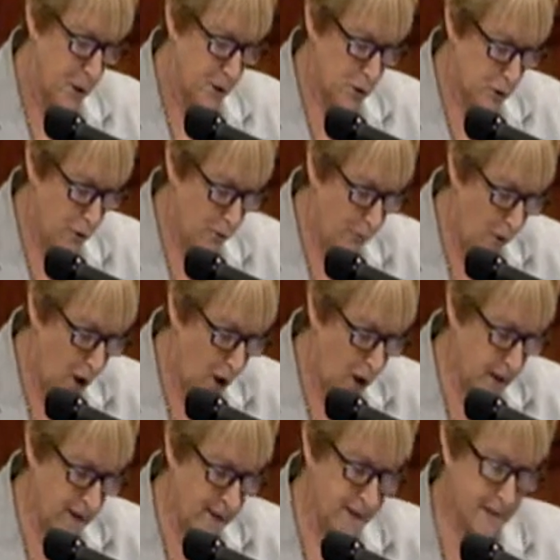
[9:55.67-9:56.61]
to
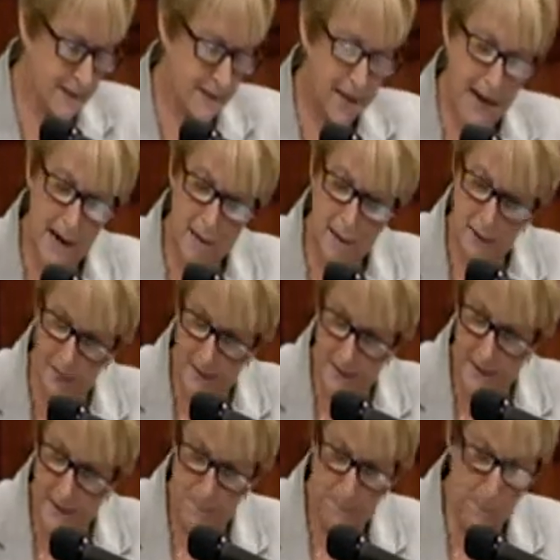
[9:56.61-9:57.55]

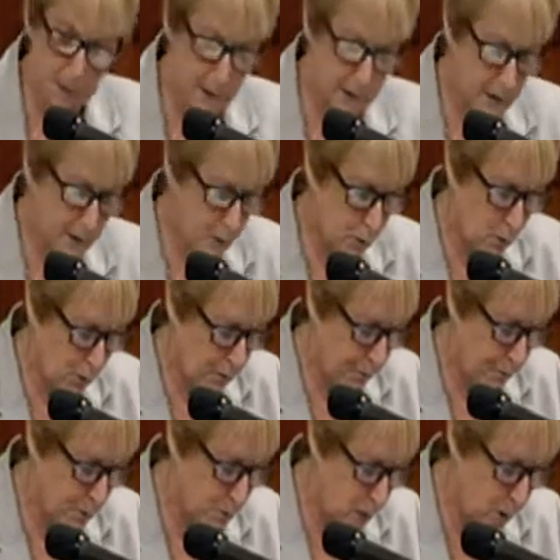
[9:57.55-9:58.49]
voluntarily plug
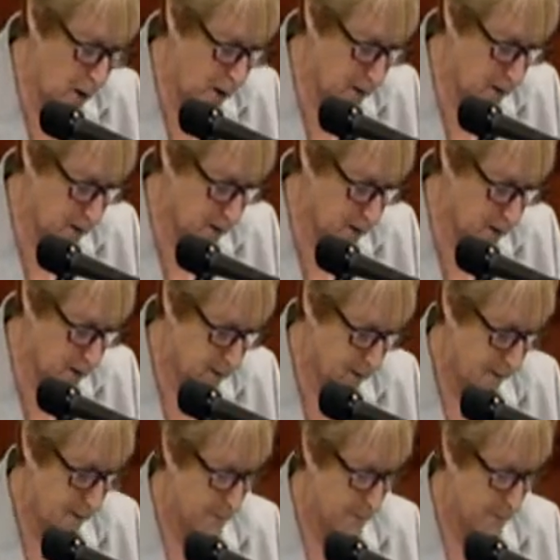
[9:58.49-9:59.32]
orphan wells.